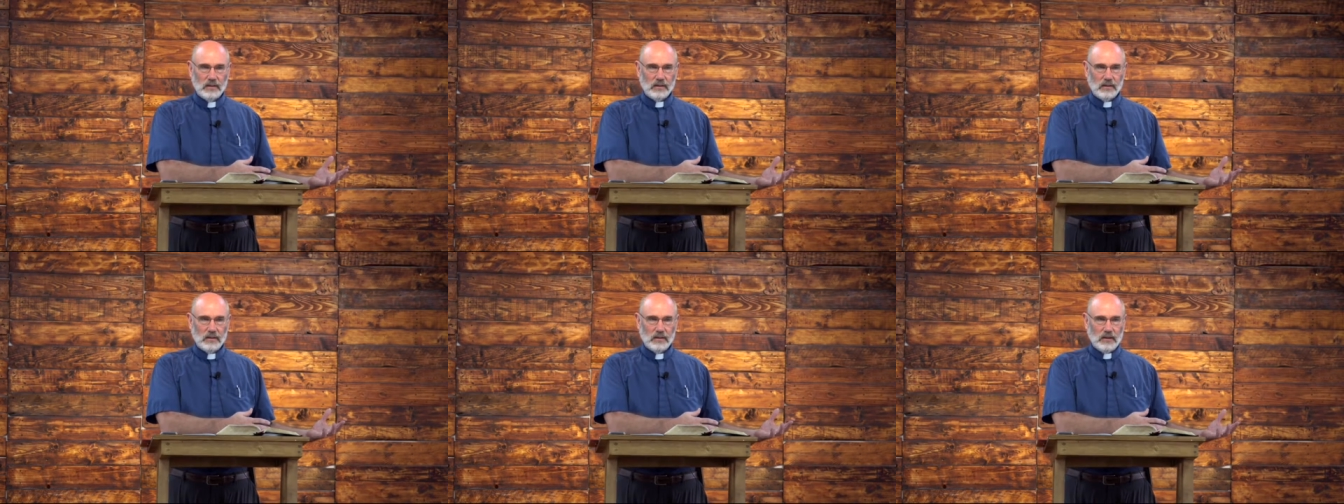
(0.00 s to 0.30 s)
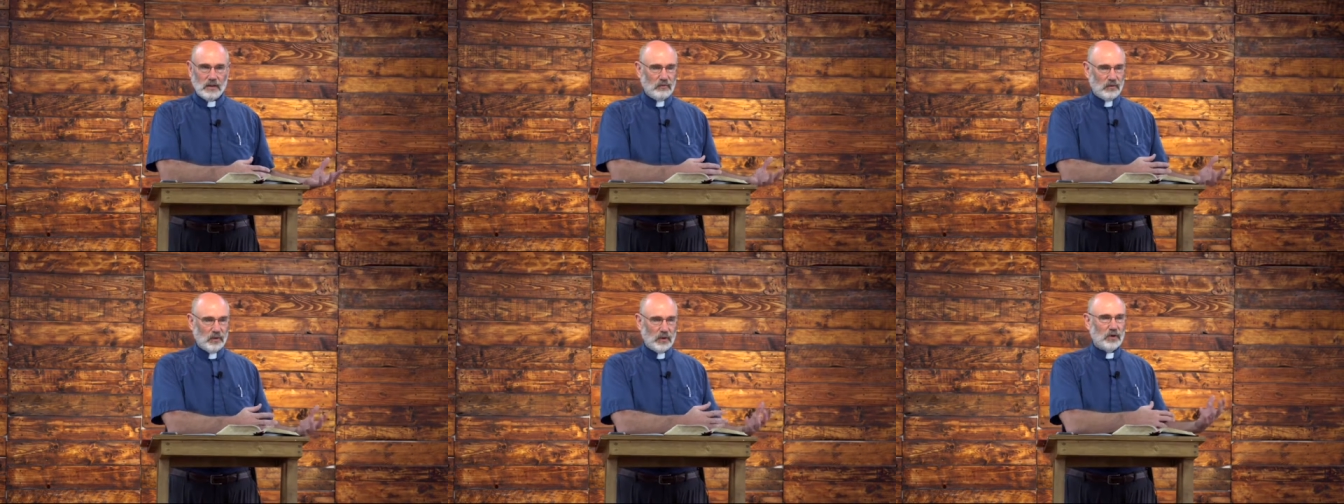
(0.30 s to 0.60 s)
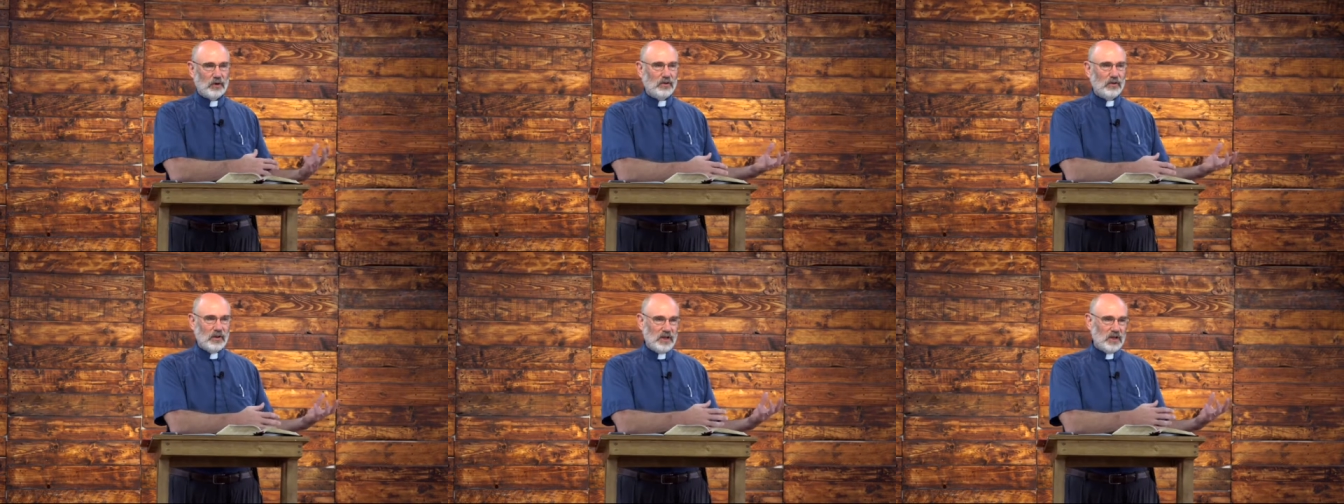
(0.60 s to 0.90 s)
You've
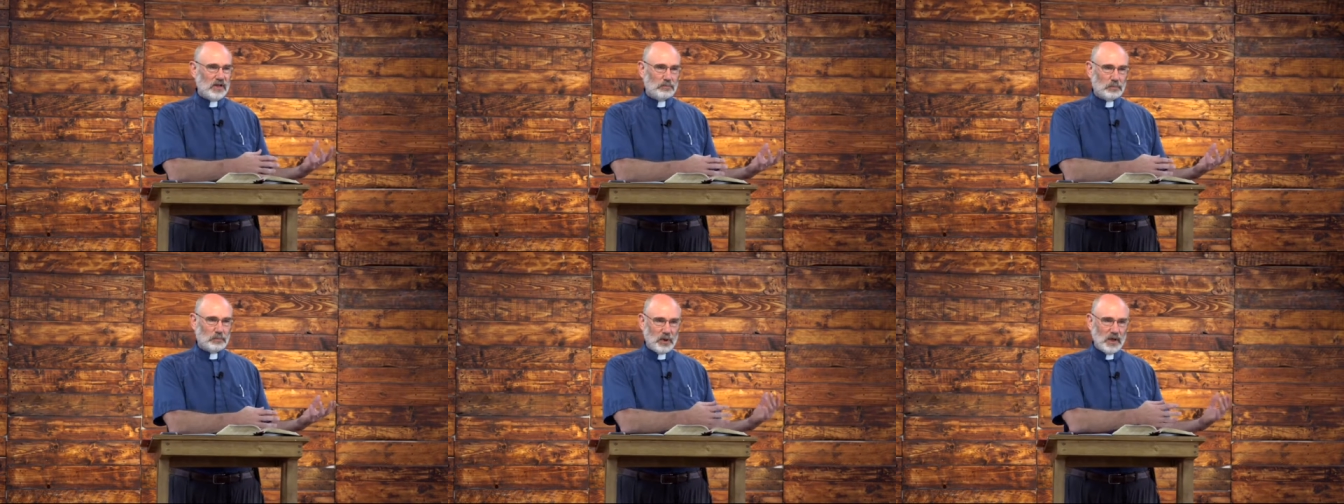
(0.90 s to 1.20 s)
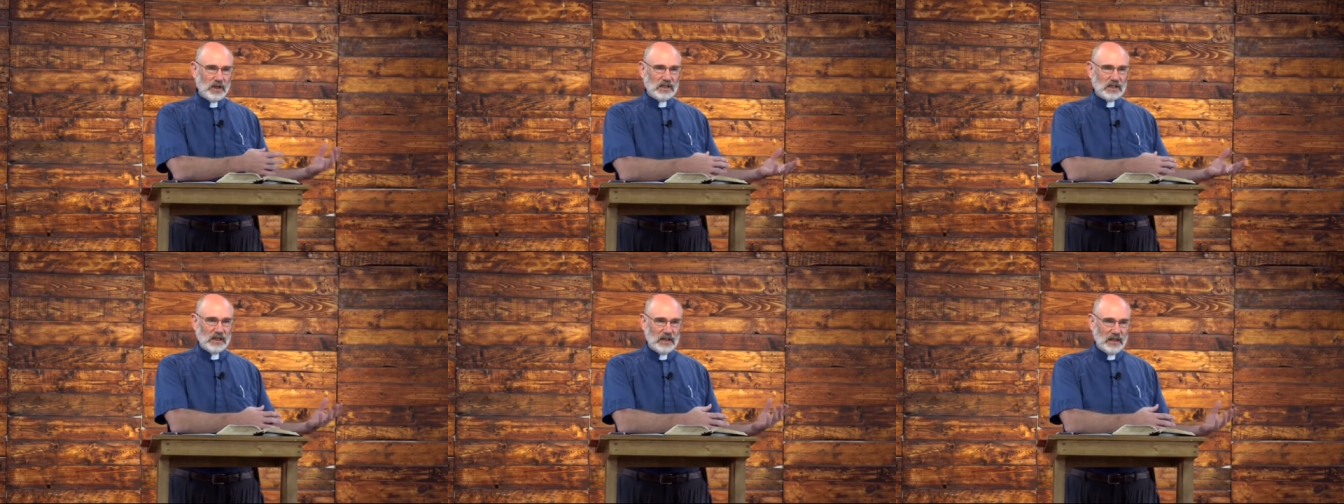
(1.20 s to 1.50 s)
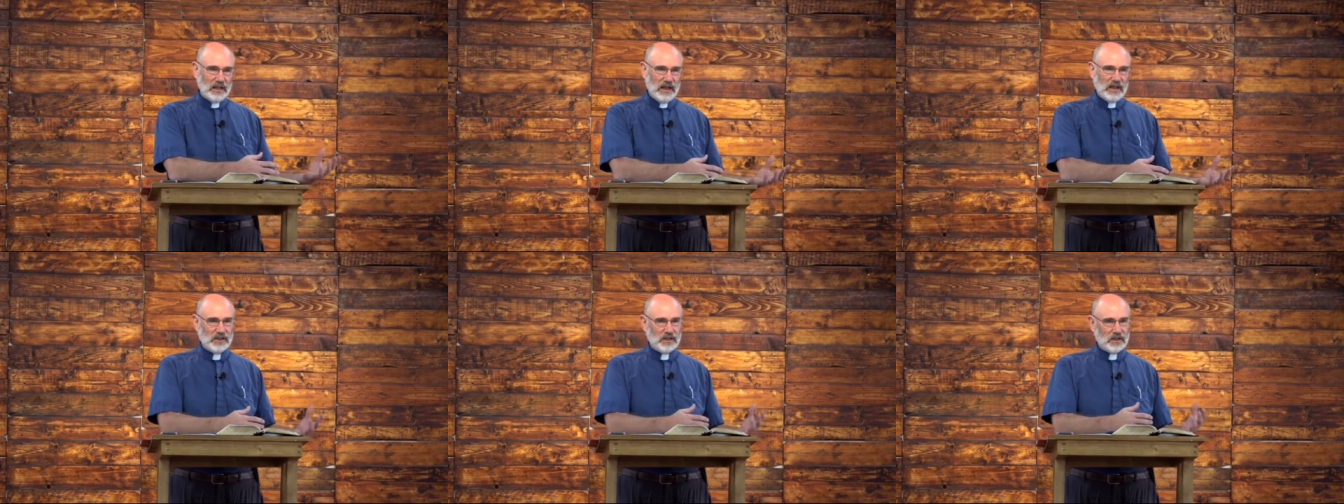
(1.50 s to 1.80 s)
learned these priestly
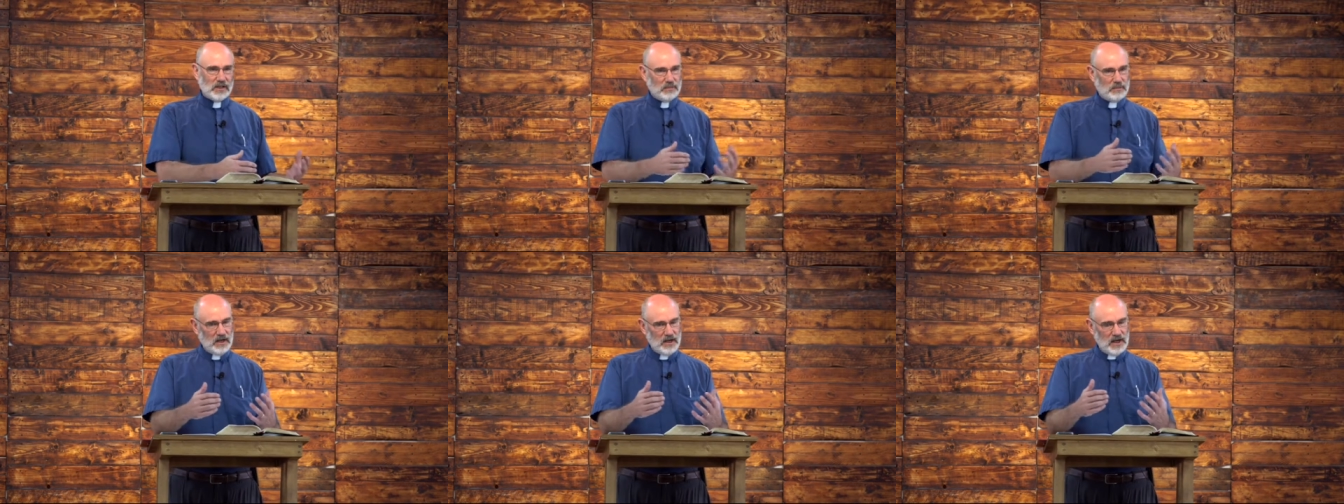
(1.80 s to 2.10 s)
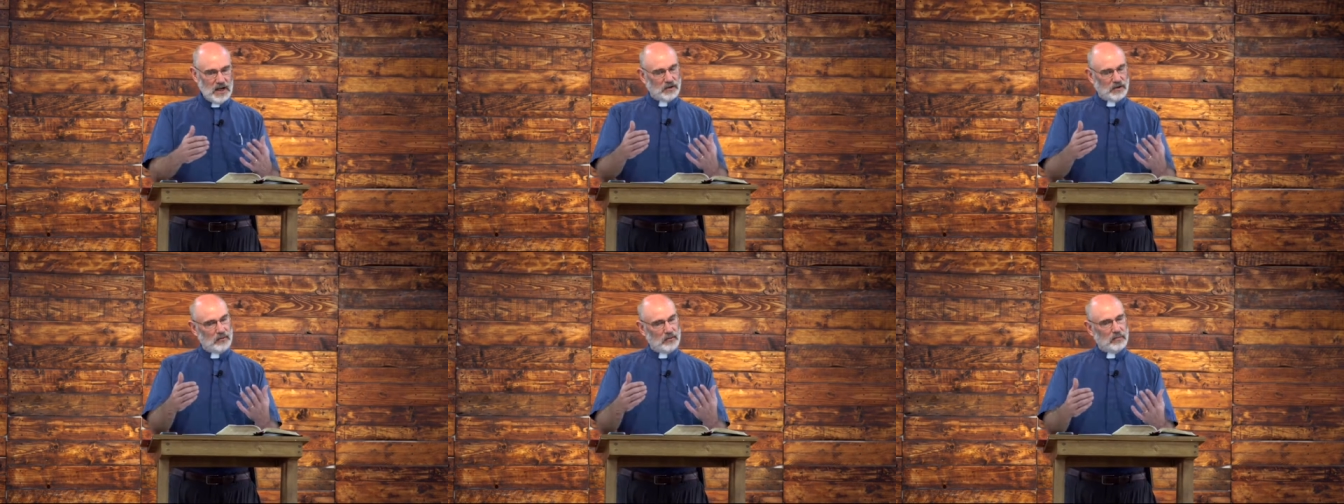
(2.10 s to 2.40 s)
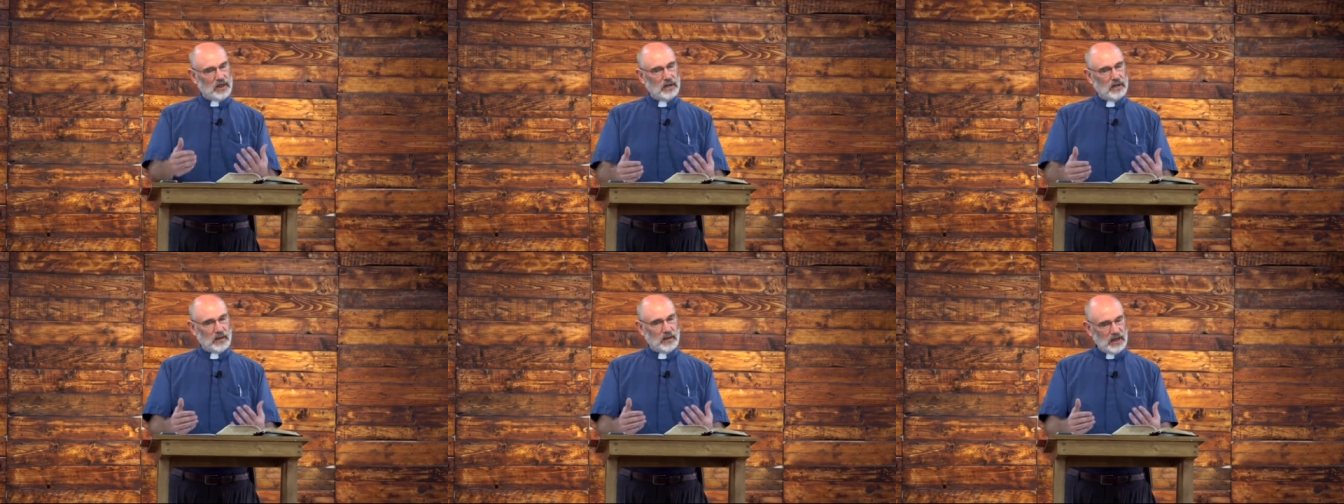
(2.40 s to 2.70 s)
lessons, but now you
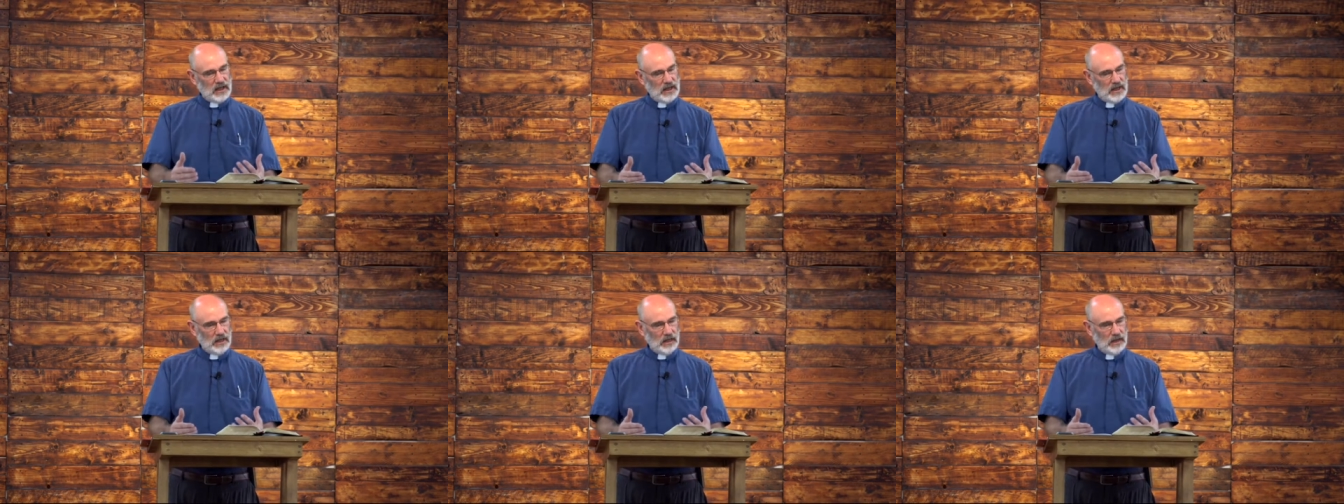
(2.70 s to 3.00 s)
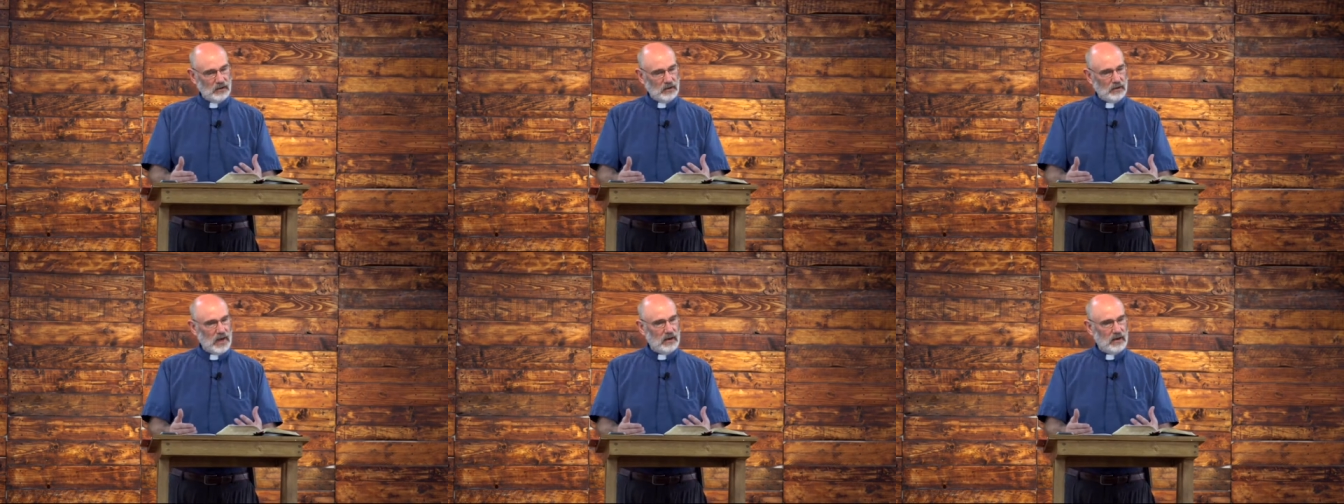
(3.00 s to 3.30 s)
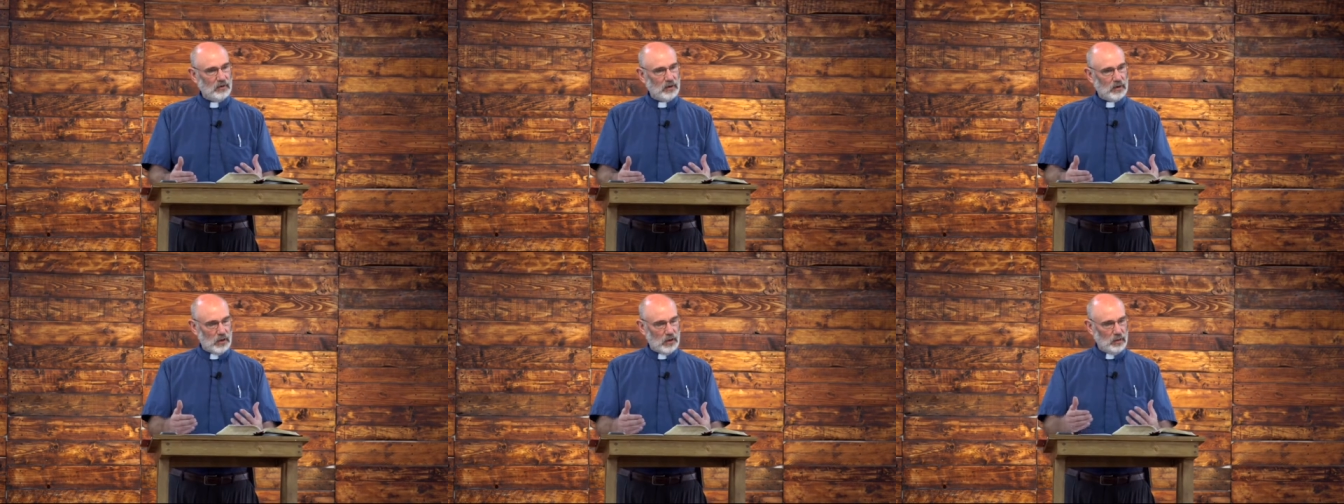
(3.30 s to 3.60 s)
become a king. You have
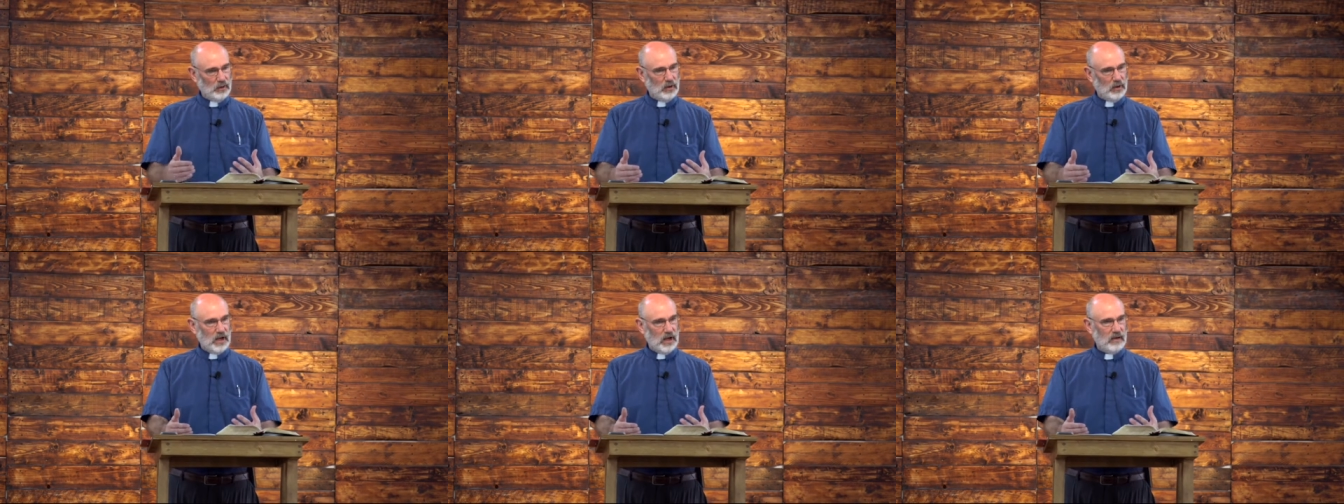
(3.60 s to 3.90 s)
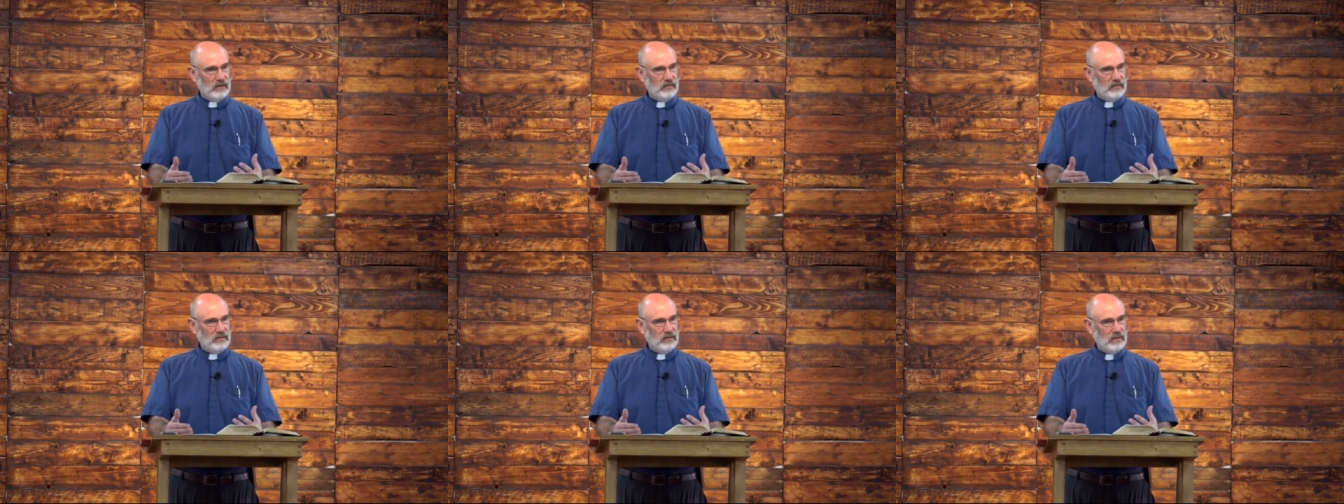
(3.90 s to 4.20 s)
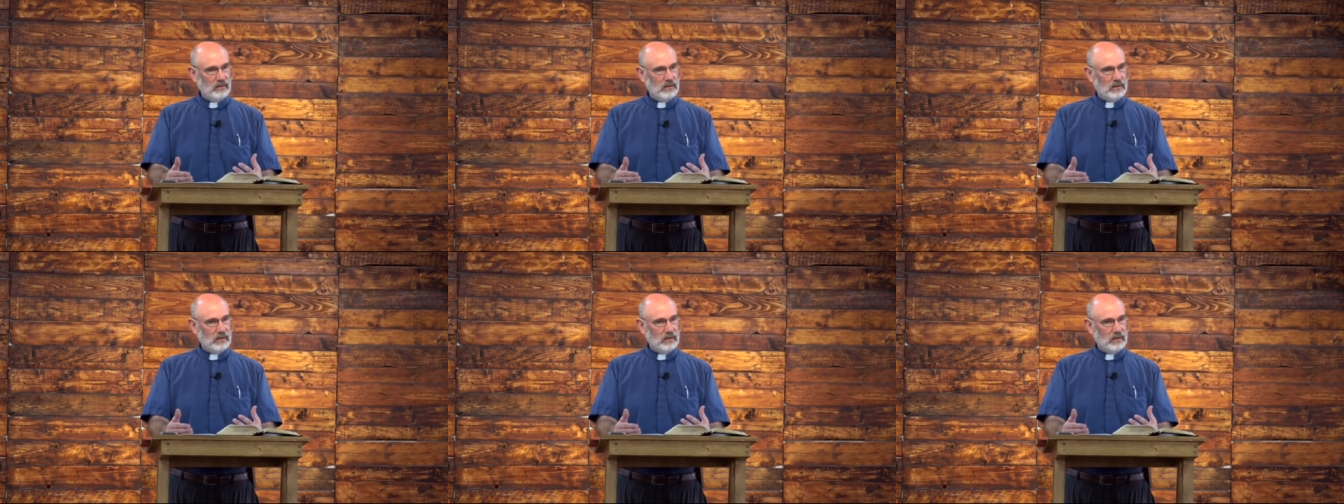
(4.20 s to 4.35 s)
your own life.